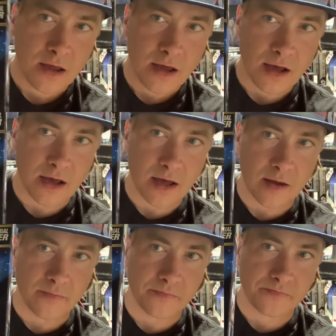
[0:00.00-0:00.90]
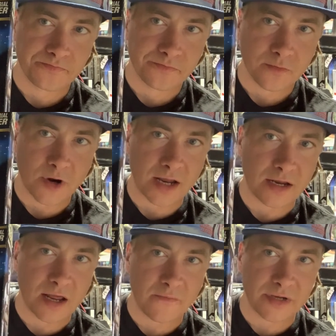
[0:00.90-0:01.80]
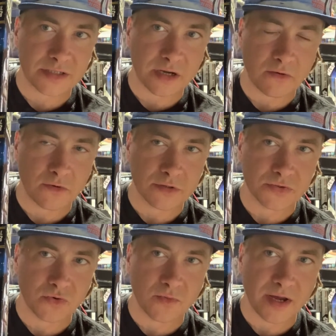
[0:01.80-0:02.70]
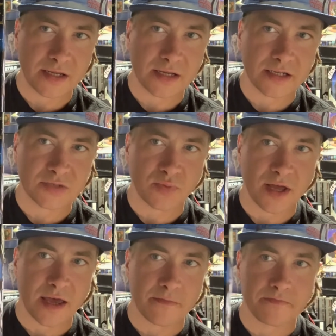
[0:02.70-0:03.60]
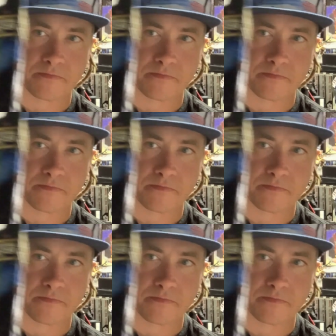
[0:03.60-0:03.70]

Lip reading: When I did have my Star Wars room, I did display them.